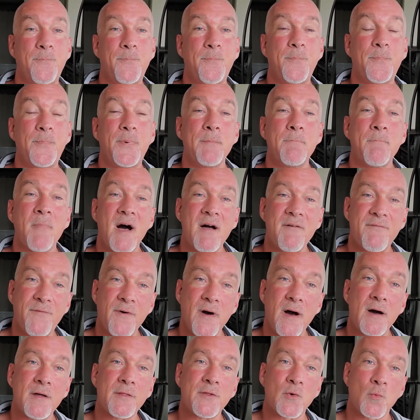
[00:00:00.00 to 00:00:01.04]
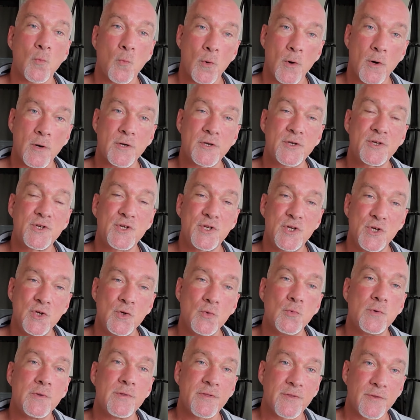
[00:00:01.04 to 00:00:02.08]
But my father worked
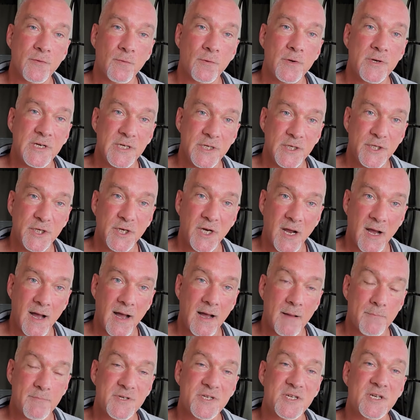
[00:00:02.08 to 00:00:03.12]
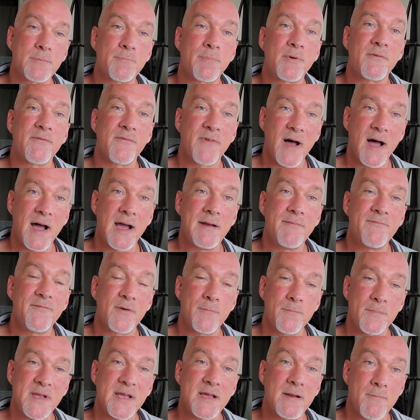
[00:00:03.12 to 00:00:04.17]
2 and 3 jobs to provide for
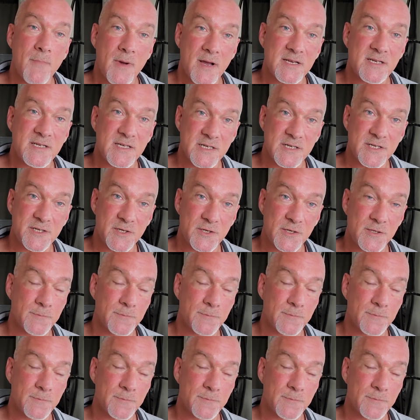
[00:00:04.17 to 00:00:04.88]
me and my sister.